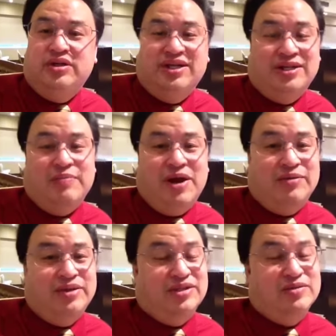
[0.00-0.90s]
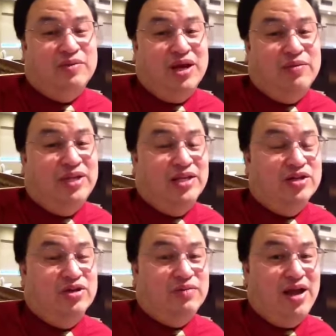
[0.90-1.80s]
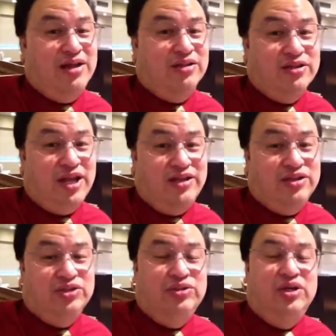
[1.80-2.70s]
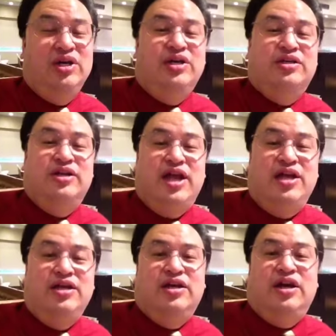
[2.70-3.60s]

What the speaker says: and this is probably when they turn around and look at you, okay,